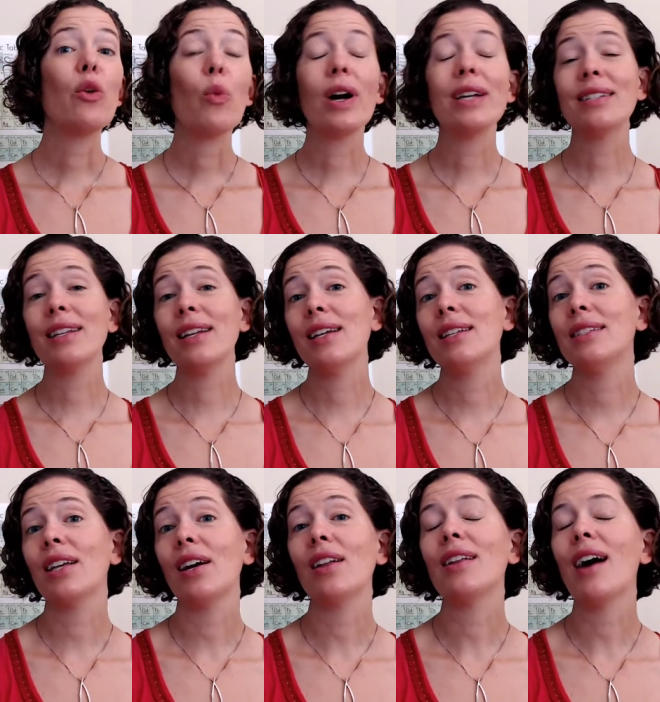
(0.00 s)
wasn't
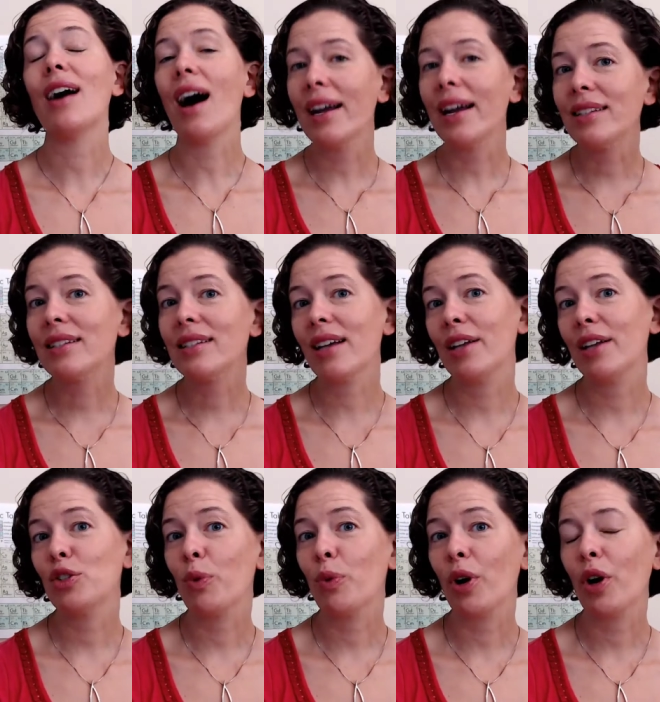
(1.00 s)
until
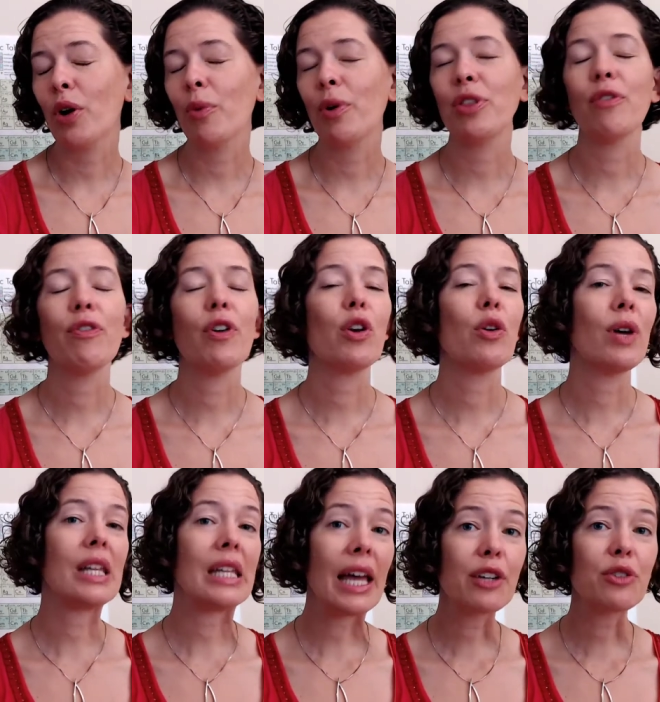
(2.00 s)
Einstein's work with the
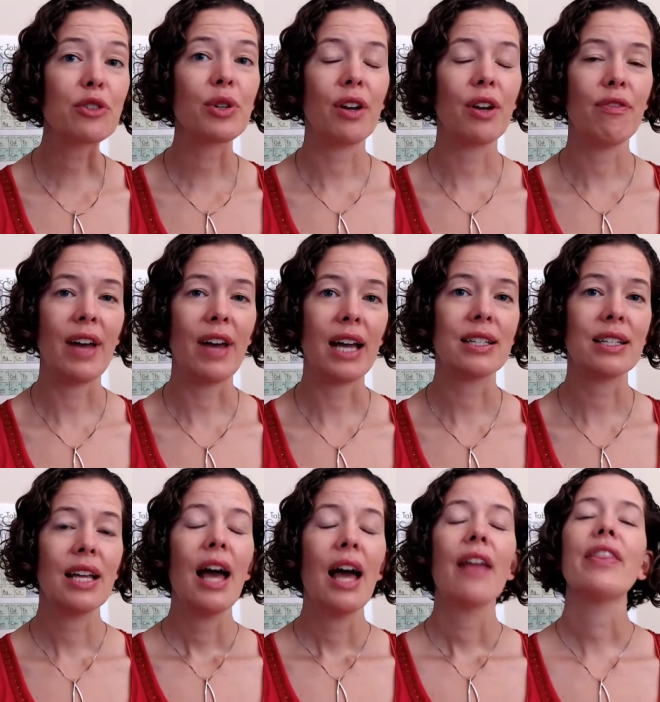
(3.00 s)
photoelectric effect
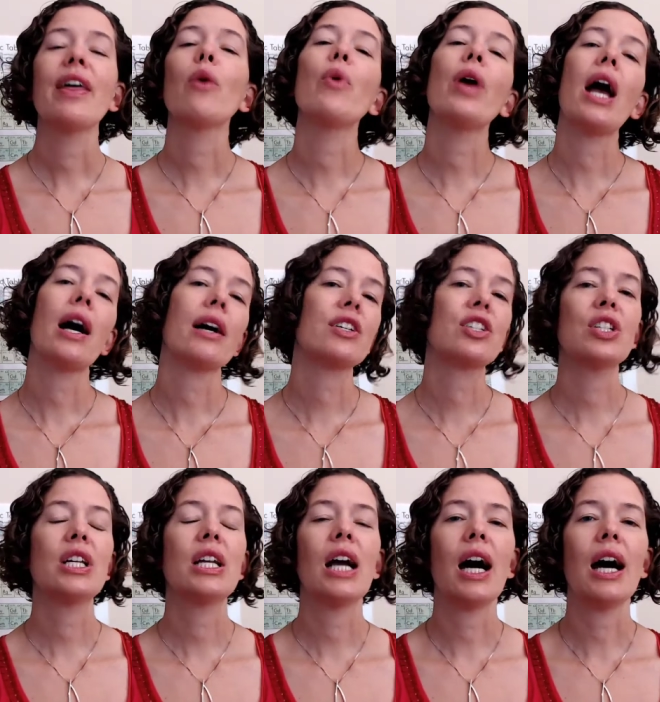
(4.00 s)
that we
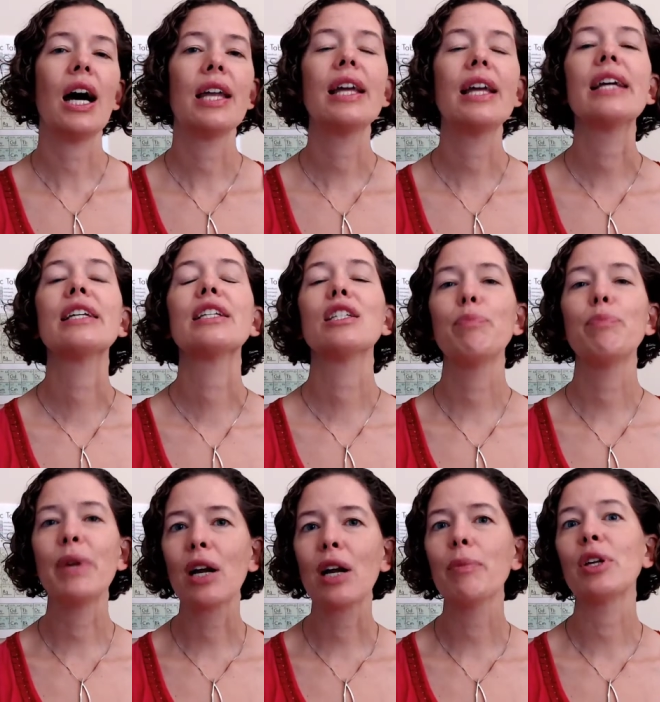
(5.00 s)
actually got
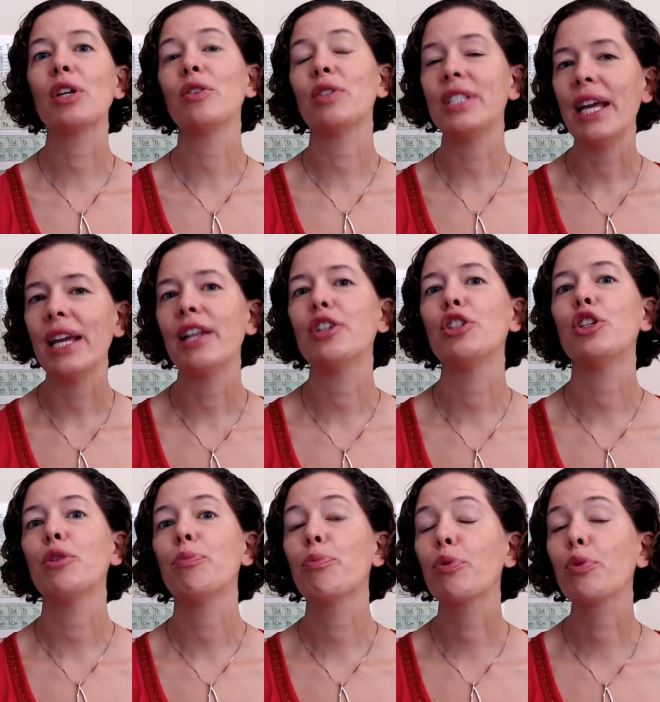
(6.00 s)
experimental data
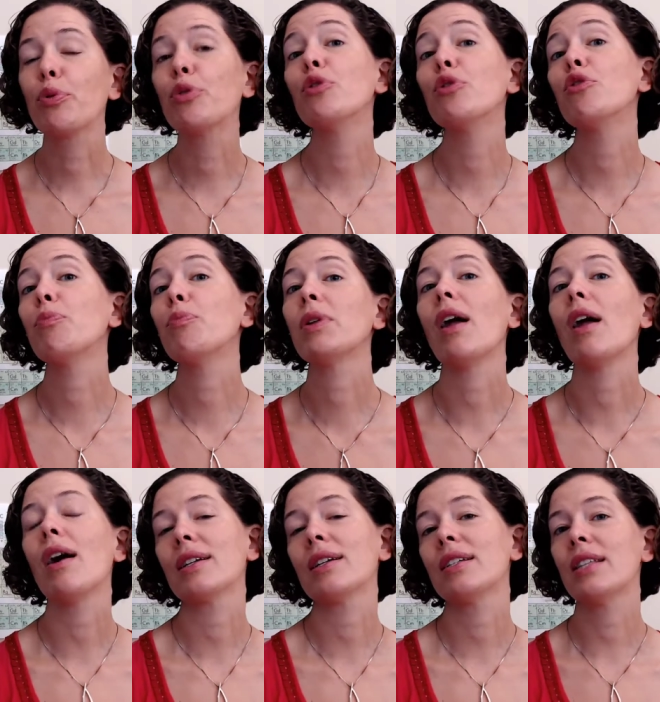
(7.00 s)
to prove
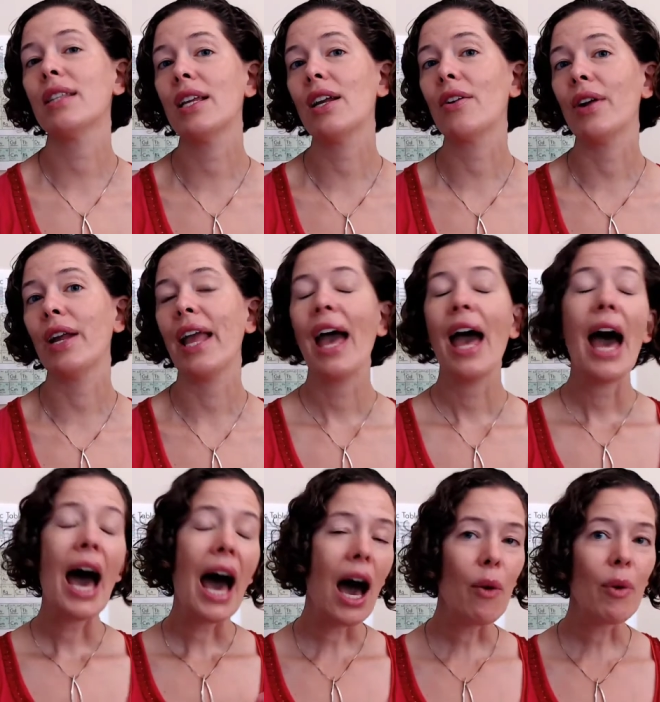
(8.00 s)
Planck's theory.
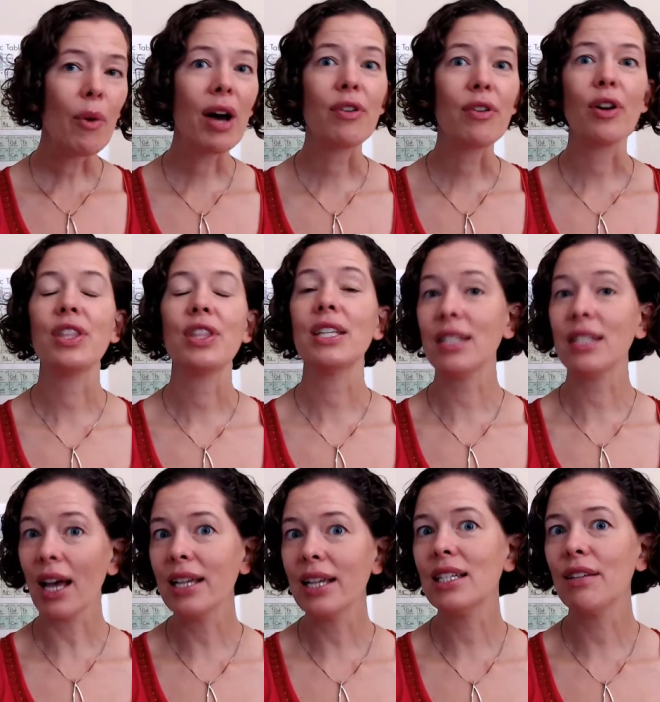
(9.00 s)
However, the
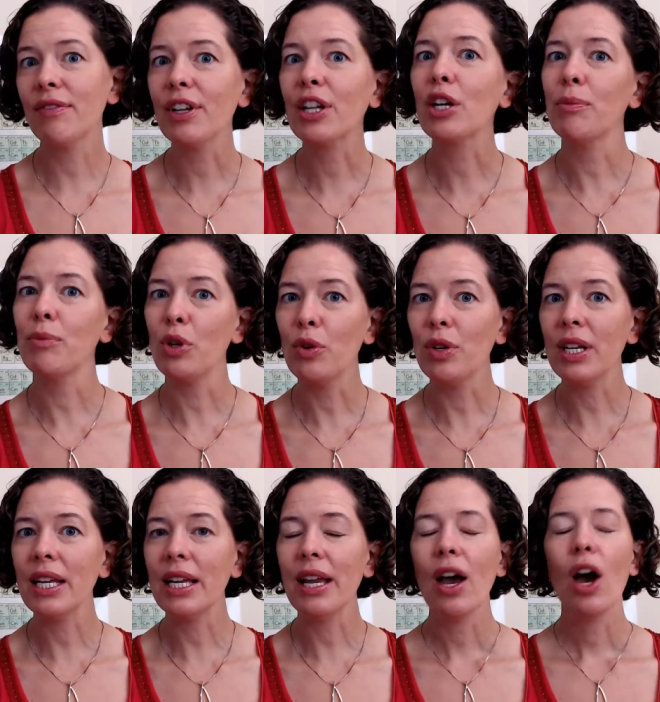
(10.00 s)
scientific
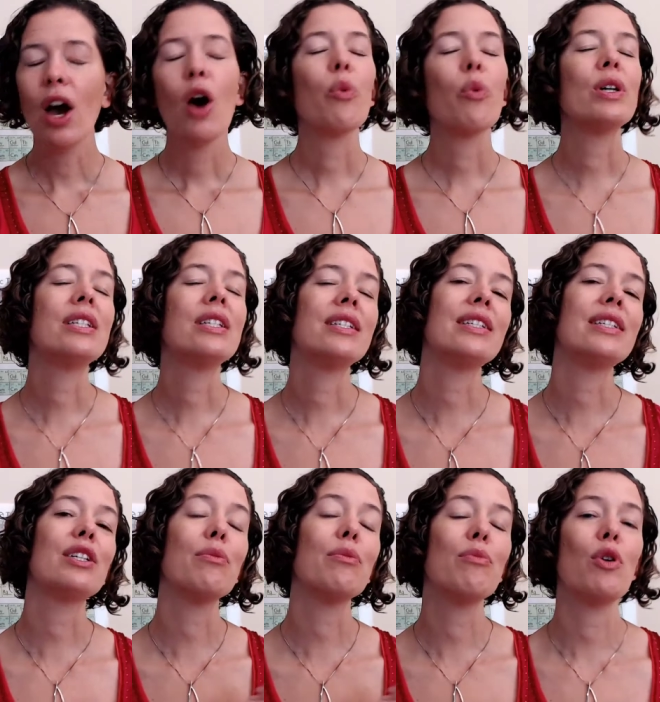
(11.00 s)
community was
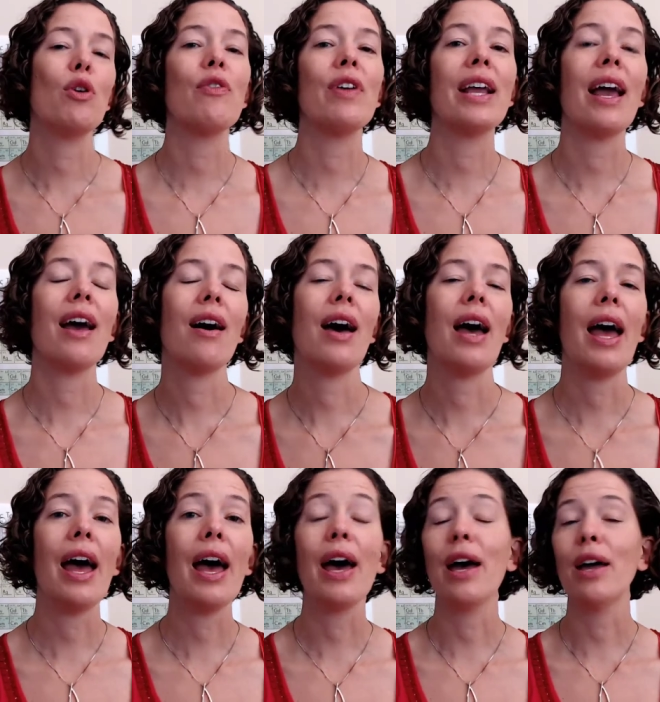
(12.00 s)
still moving
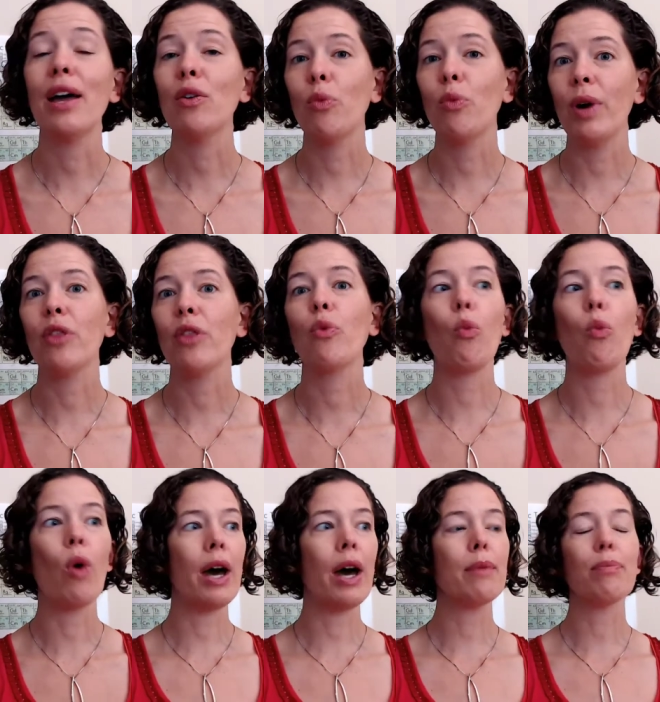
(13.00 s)
ahead with
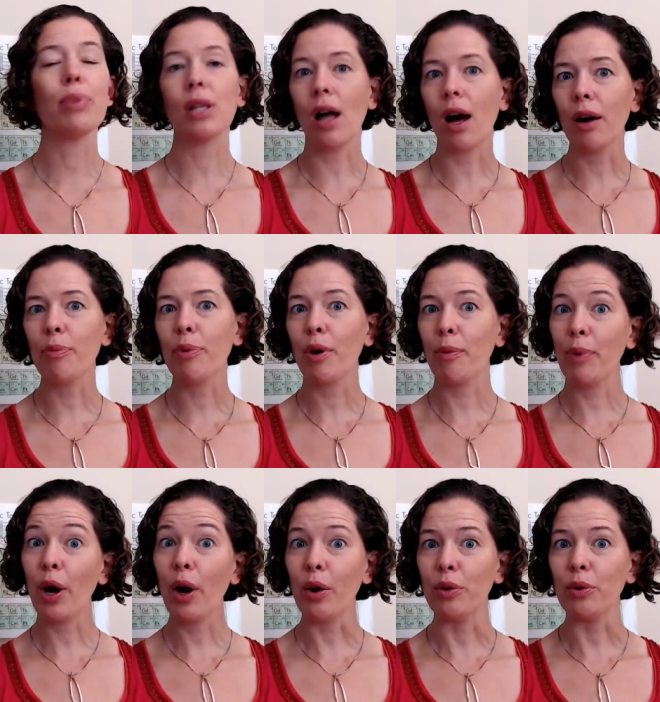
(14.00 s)
what Planck
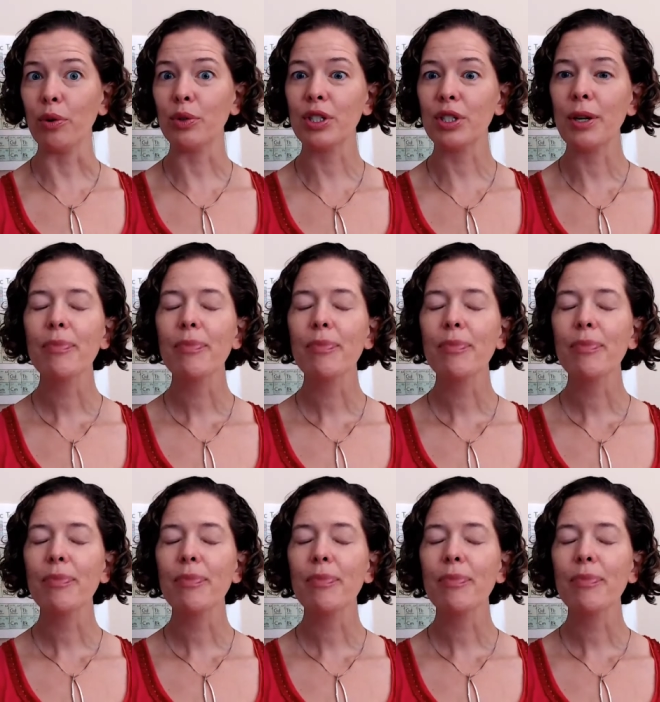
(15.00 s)
proposed.